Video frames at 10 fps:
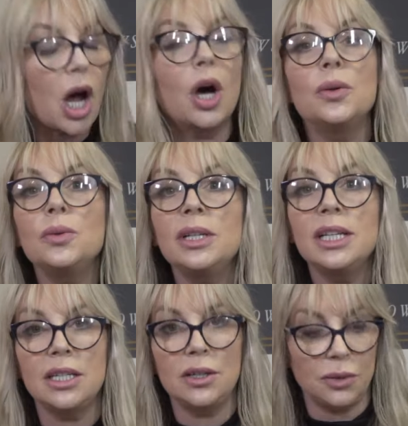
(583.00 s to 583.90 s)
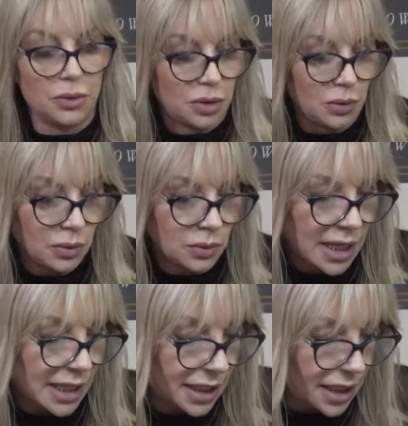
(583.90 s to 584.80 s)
only use your organic